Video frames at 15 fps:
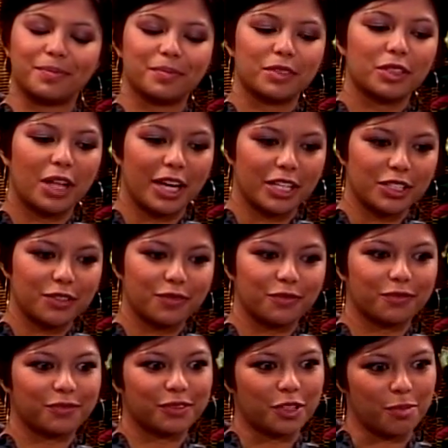clients
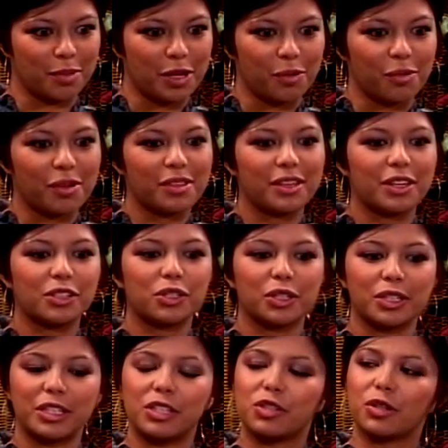to meet with the
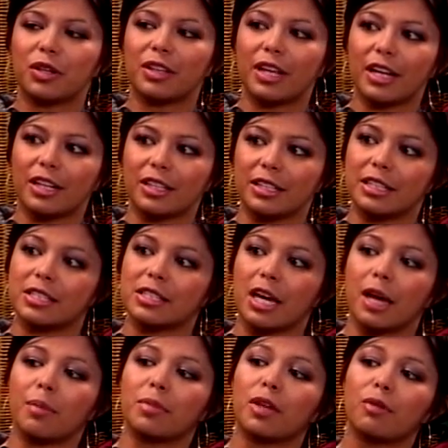attorneys during that clinic
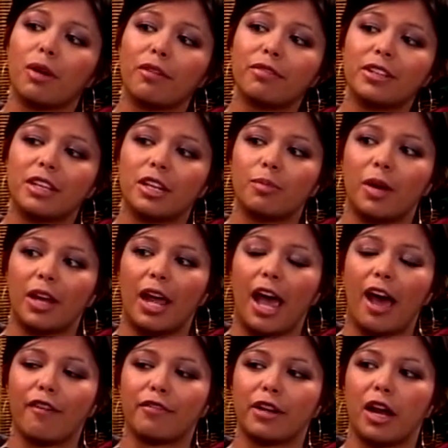time. They roughly get about a
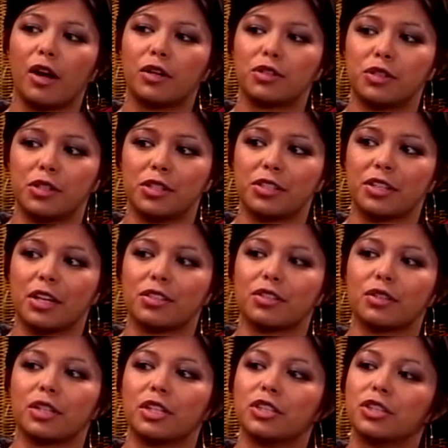half an hour to discuss
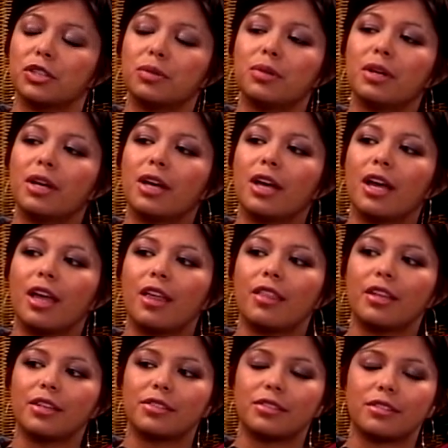their issue.
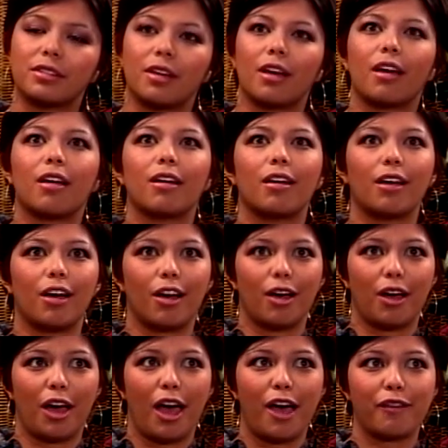This
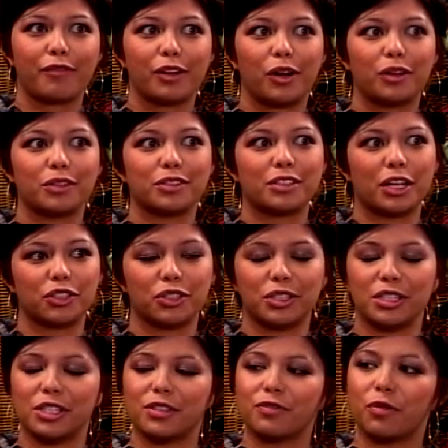half an hour session
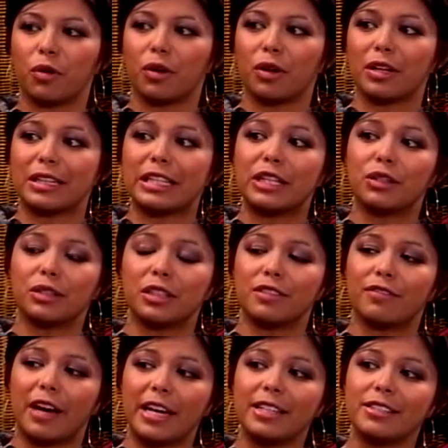is for legal
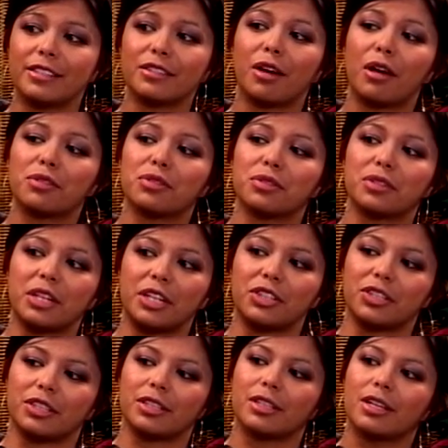advice and
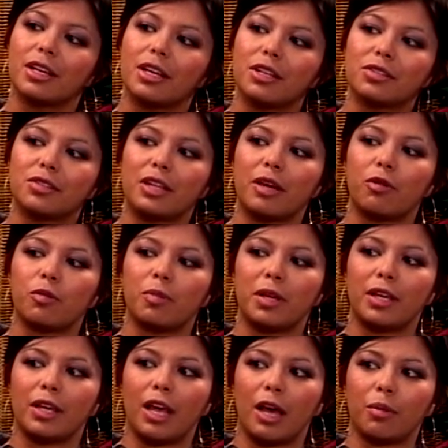consultation. So they would
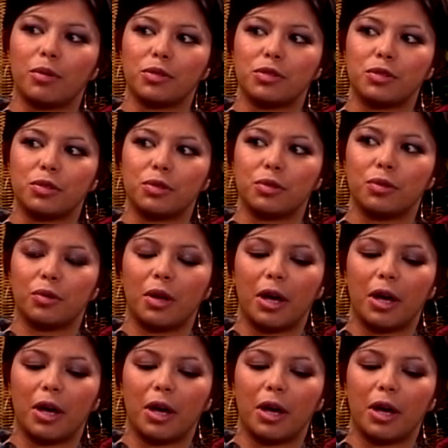be able to